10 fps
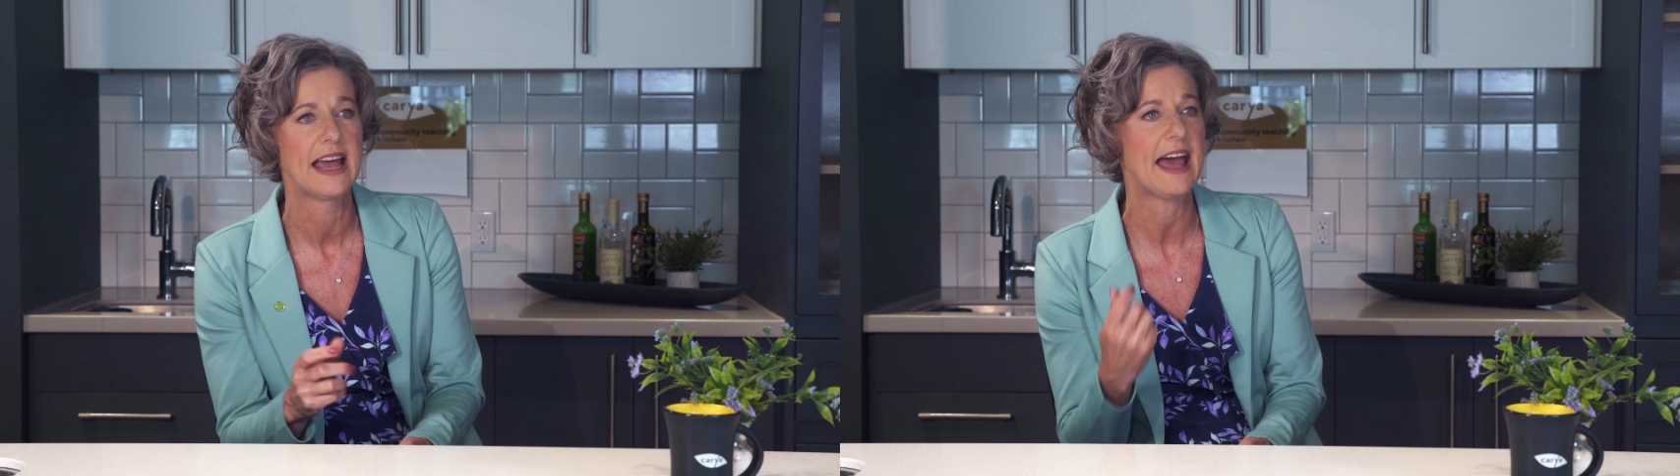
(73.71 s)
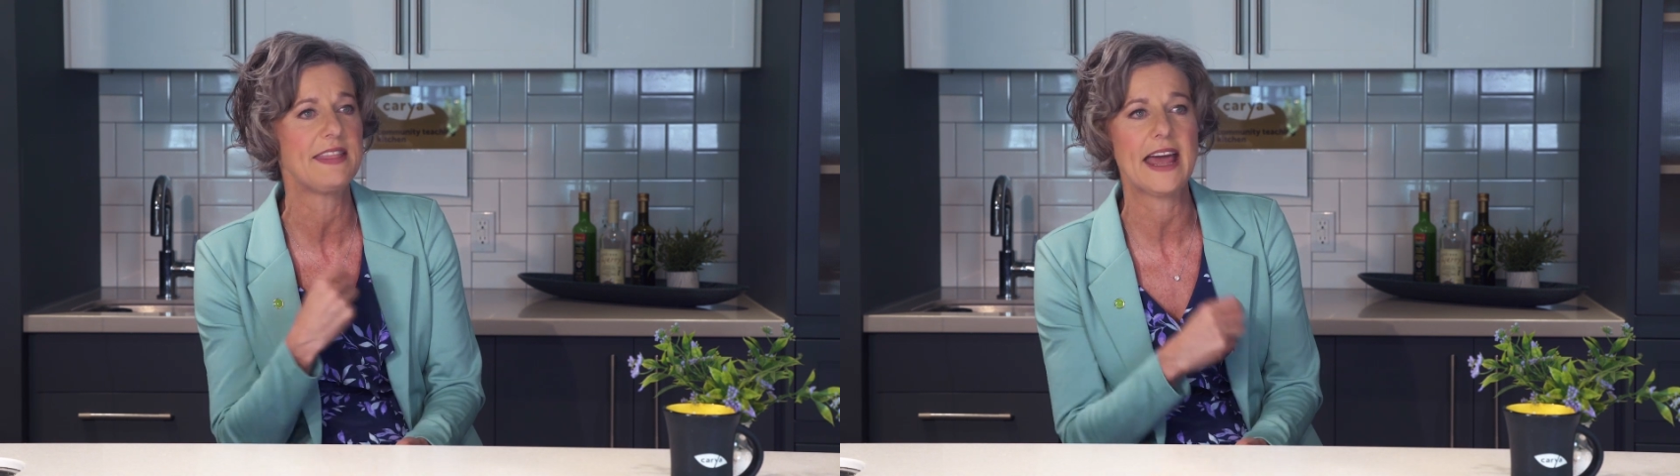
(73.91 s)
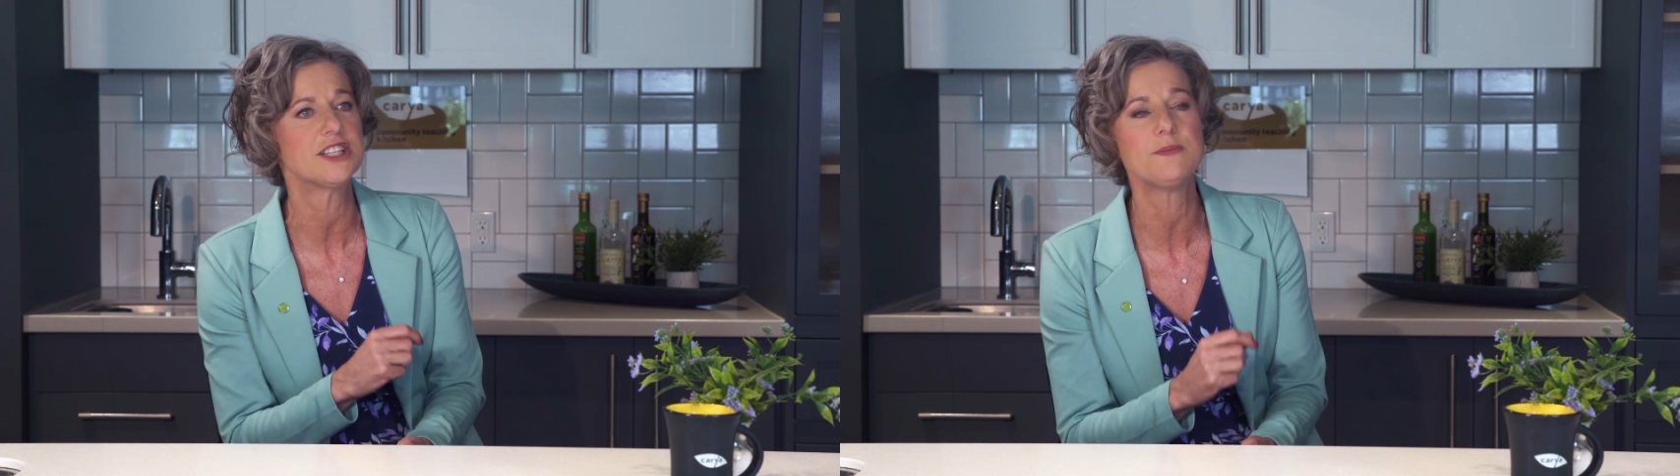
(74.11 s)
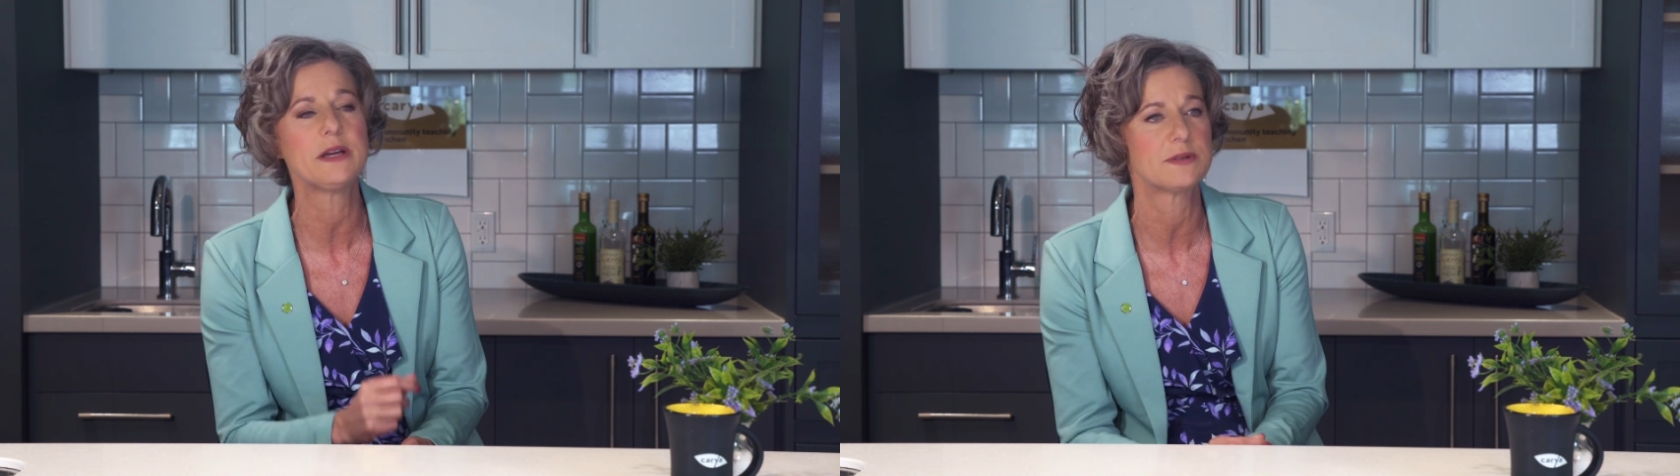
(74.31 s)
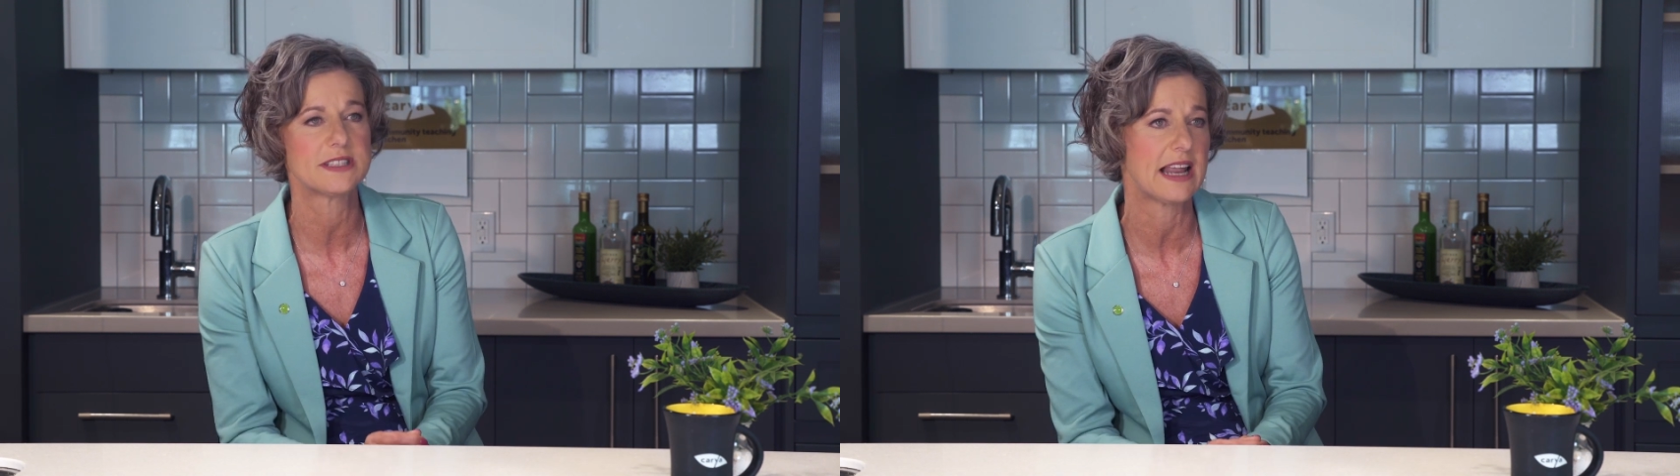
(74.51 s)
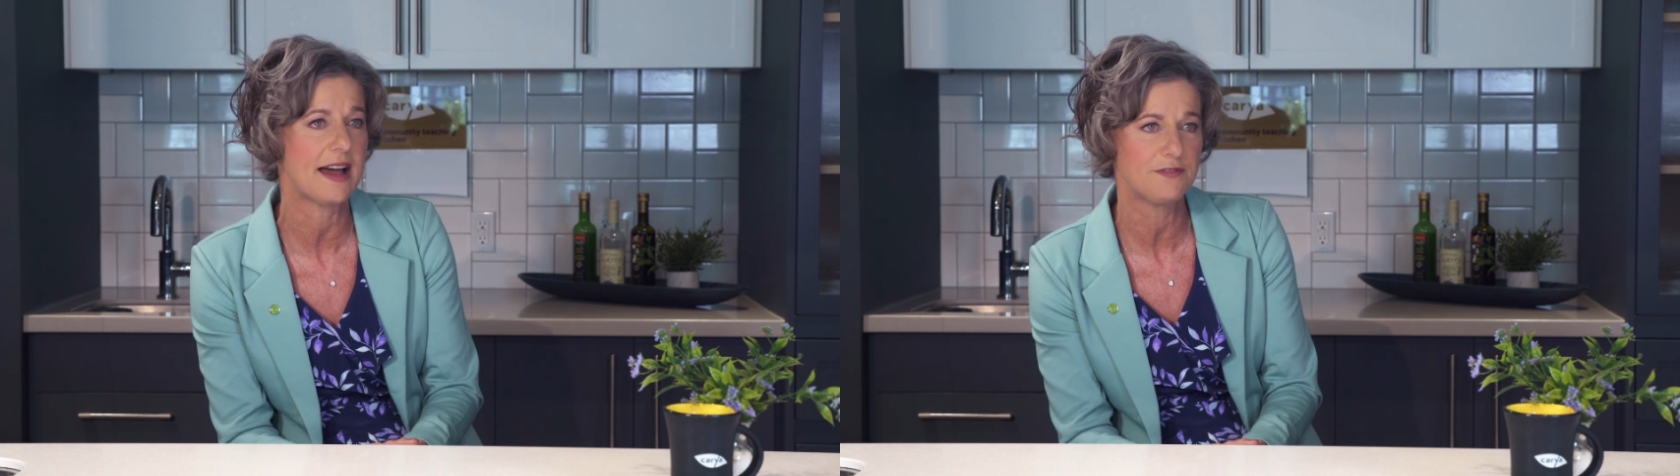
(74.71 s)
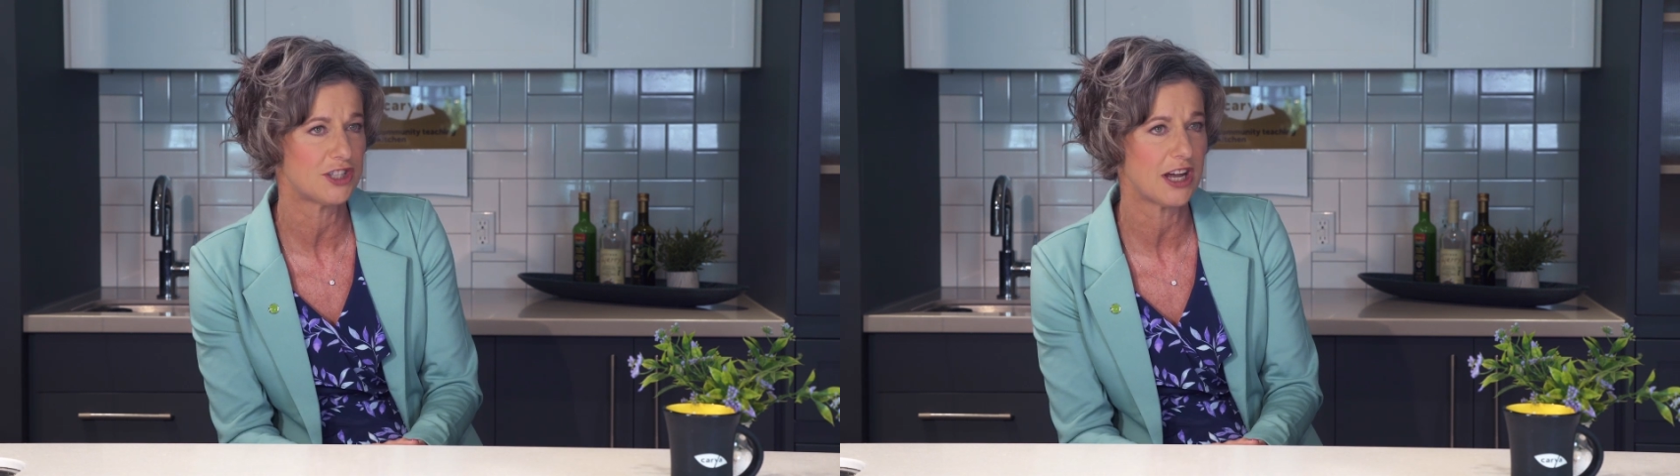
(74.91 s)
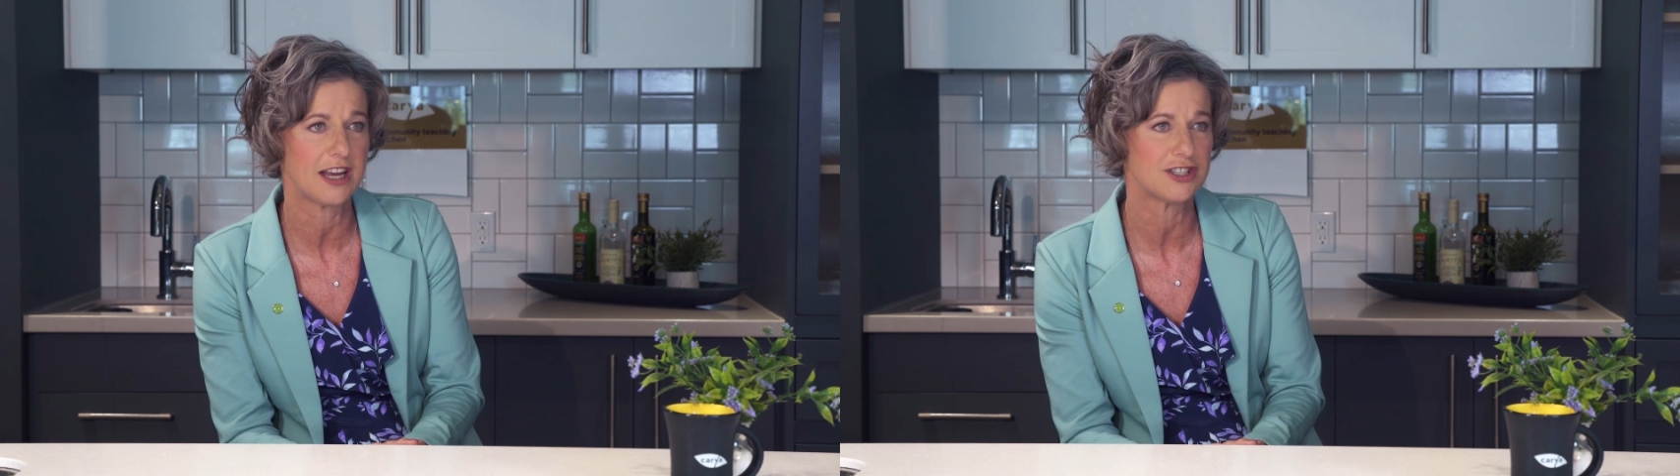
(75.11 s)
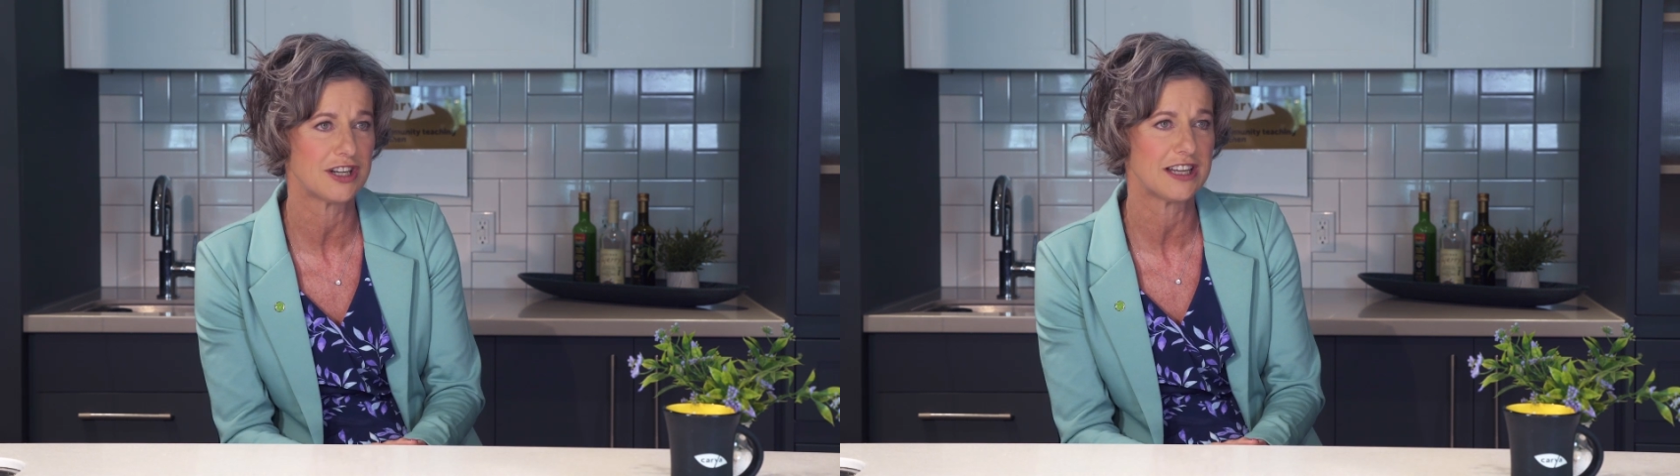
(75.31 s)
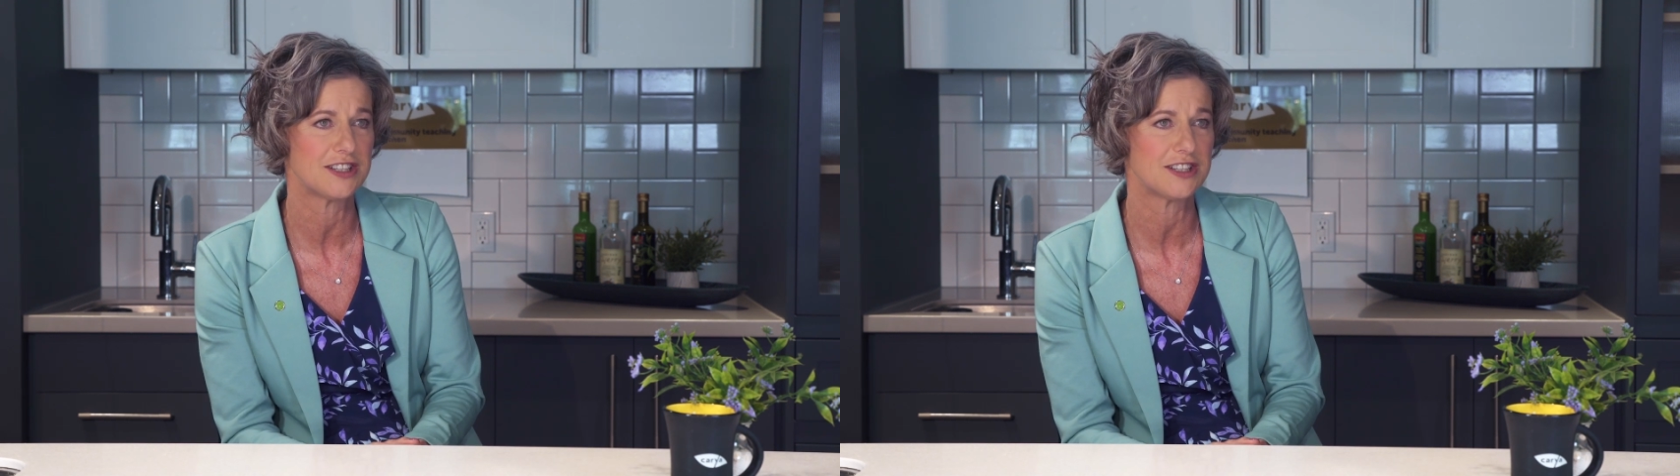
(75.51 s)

And that to me was life-changing in